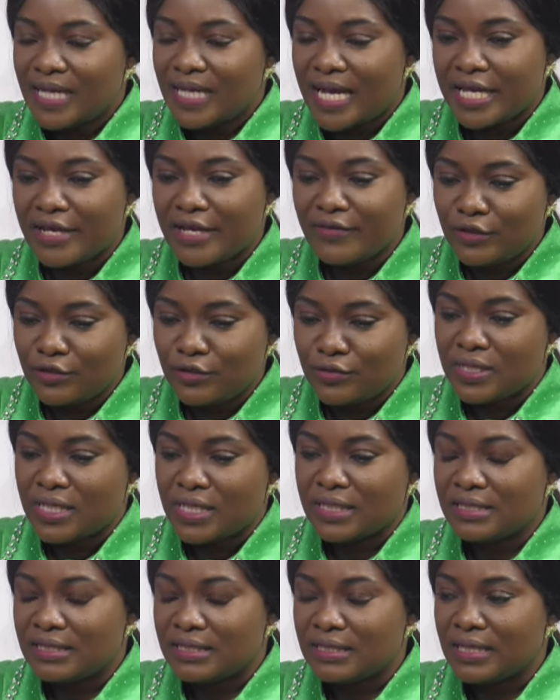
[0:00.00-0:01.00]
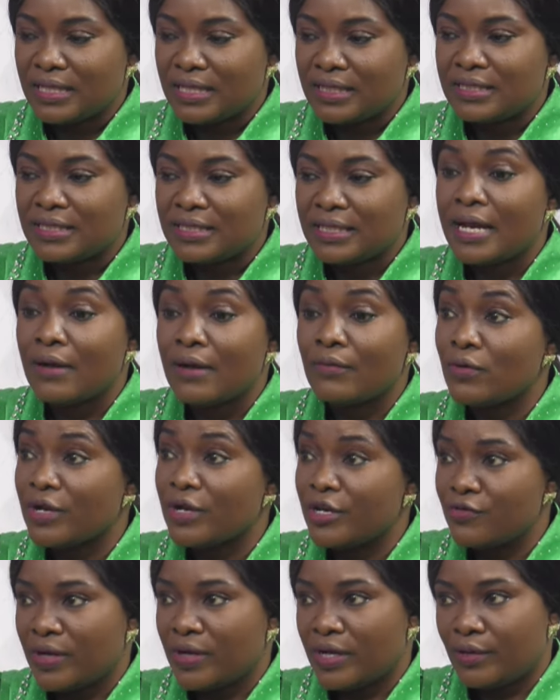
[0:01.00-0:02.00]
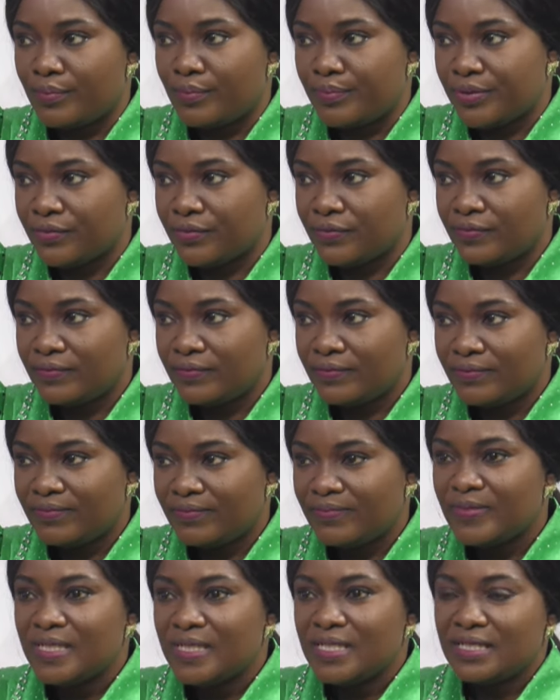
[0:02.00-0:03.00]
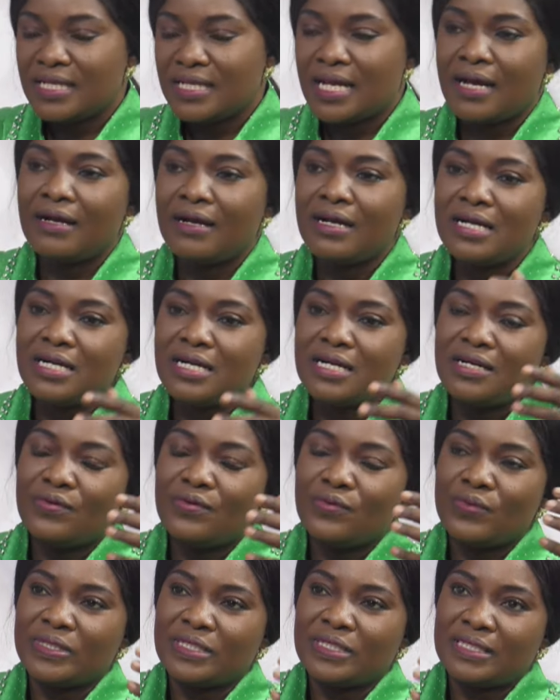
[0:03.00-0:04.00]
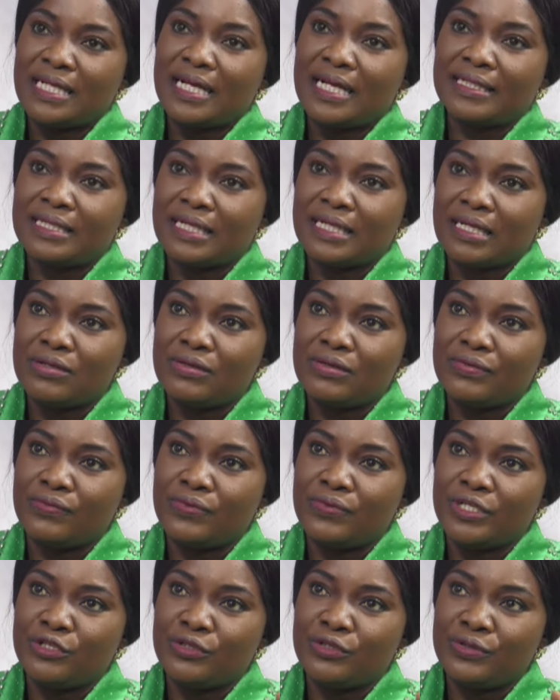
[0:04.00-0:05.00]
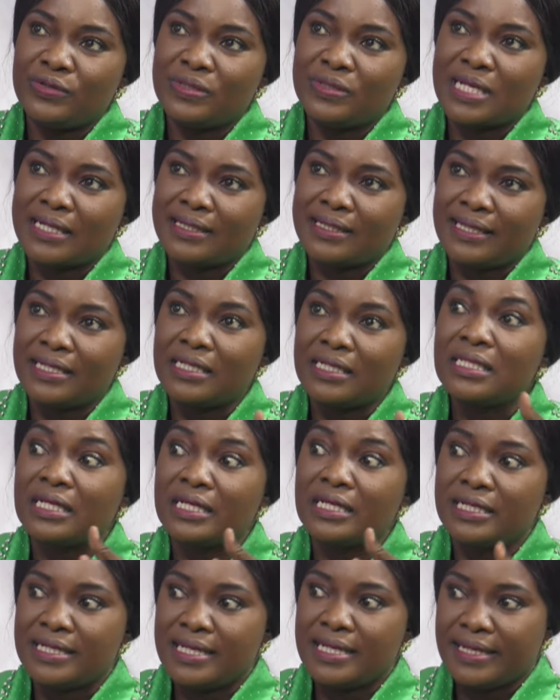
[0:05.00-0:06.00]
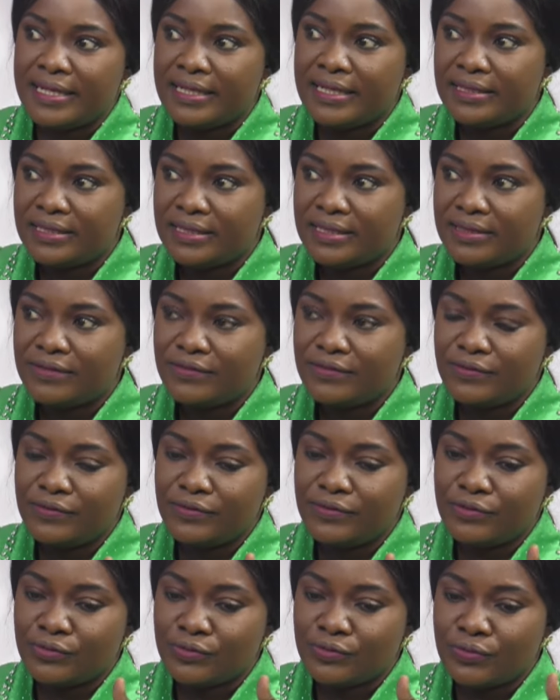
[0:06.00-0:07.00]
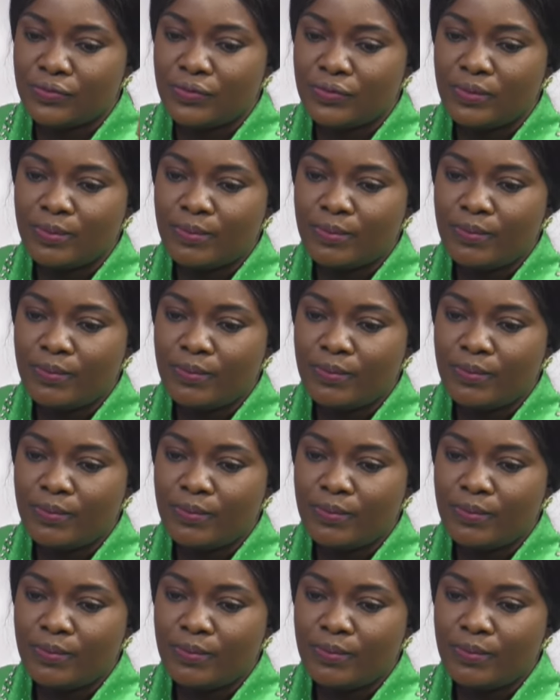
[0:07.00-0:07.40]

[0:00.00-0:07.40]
I gave it to Nasi and said, I'm going to help you. Now, we started, we used, I think, 3 days to